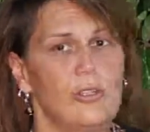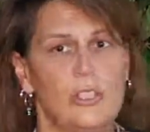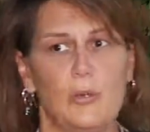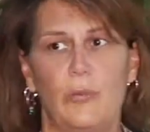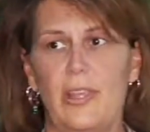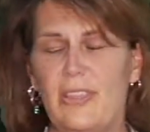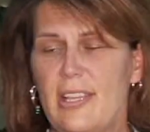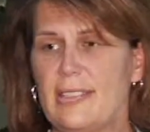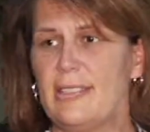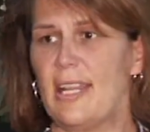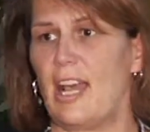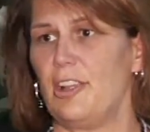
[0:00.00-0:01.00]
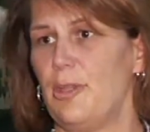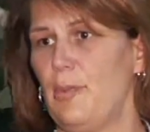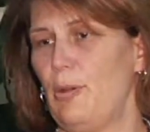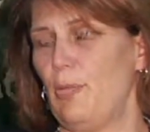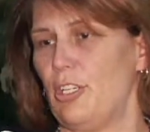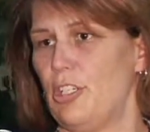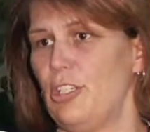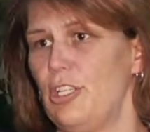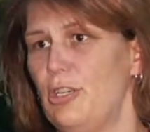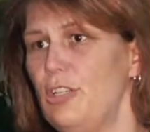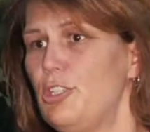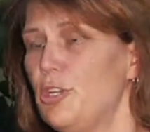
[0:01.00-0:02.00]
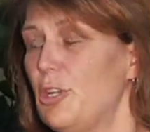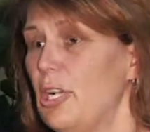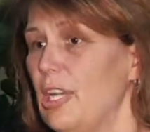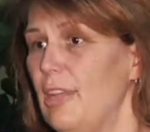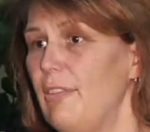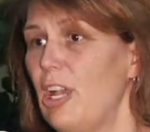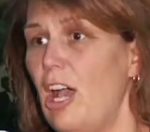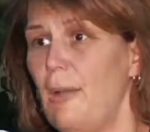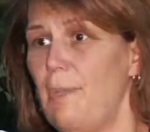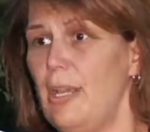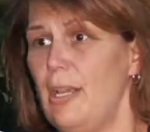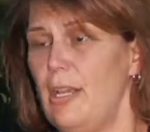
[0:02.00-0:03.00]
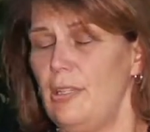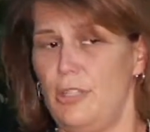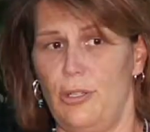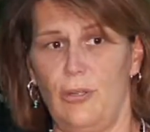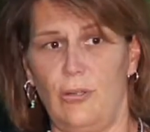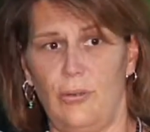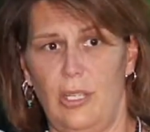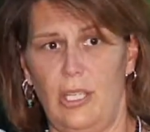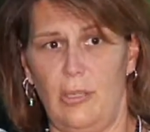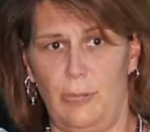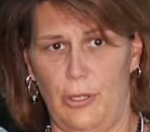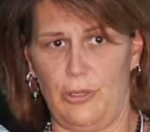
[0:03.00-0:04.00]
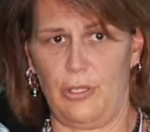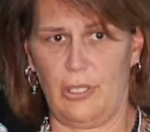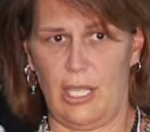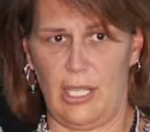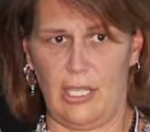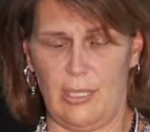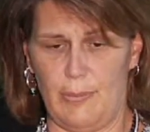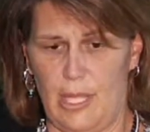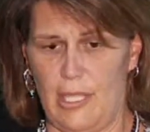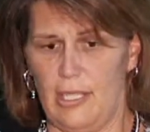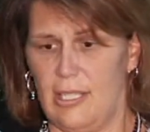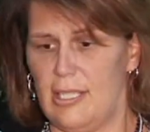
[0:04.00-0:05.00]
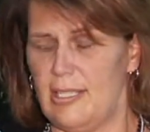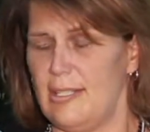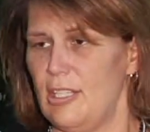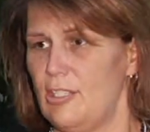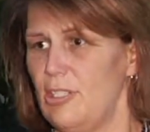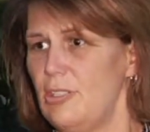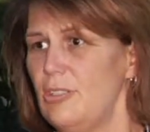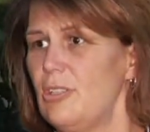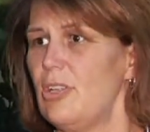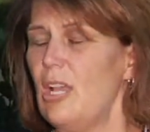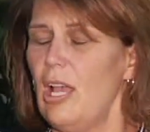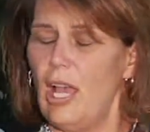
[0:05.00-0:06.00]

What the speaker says: So with this document, what you do is you're going to give a copy to the person that is making the decisions.